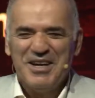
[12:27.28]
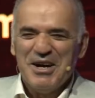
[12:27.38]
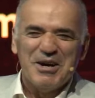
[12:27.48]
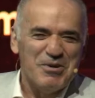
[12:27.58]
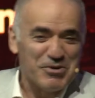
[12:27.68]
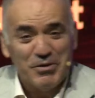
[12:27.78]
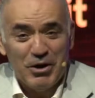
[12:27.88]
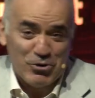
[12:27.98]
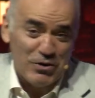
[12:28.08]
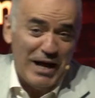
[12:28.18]
or
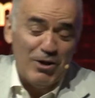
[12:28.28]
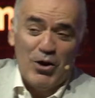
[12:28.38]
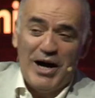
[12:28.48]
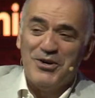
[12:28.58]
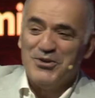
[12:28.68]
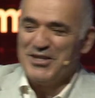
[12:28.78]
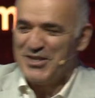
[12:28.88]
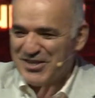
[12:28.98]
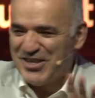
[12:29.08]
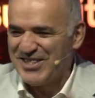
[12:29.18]
Ronaldo. I don't just
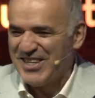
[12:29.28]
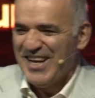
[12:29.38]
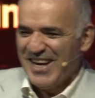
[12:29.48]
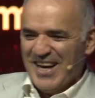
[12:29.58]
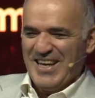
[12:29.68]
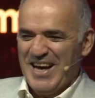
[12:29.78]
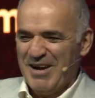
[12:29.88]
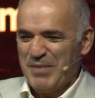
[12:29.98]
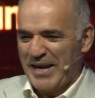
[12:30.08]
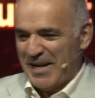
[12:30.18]
yeah.
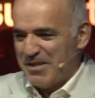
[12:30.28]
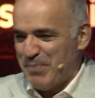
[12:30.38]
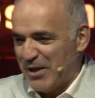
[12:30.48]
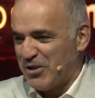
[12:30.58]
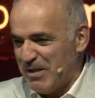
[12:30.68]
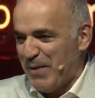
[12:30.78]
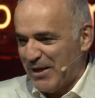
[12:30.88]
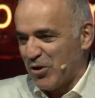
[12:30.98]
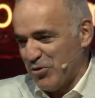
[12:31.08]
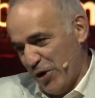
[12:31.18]
Again,
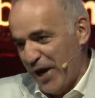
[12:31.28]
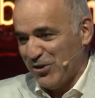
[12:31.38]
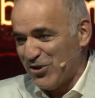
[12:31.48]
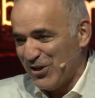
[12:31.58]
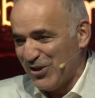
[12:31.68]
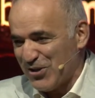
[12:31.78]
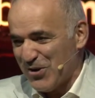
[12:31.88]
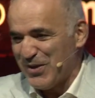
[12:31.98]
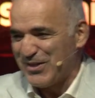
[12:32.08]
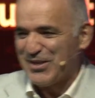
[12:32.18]
depends on your age.
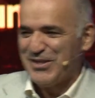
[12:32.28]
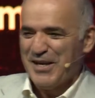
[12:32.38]
So this is